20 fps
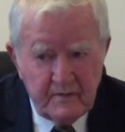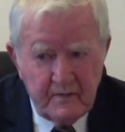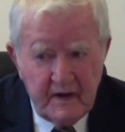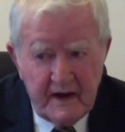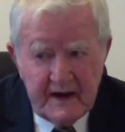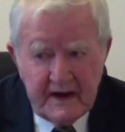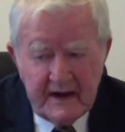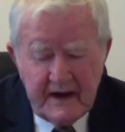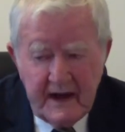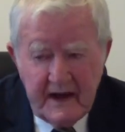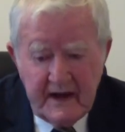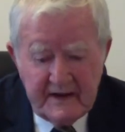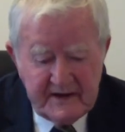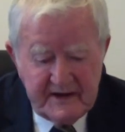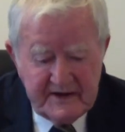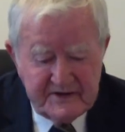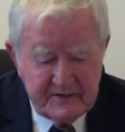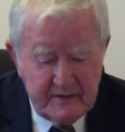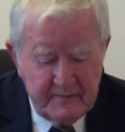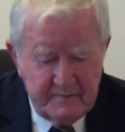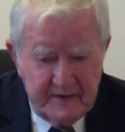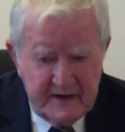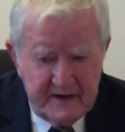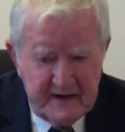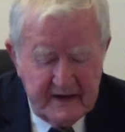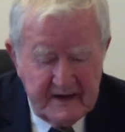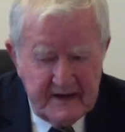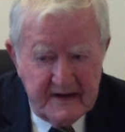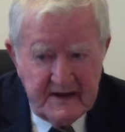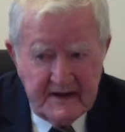way, they should be
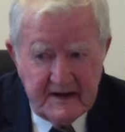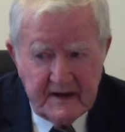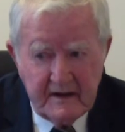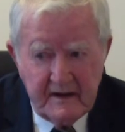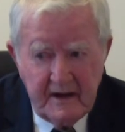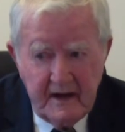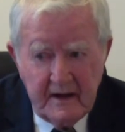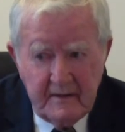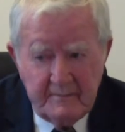illegal,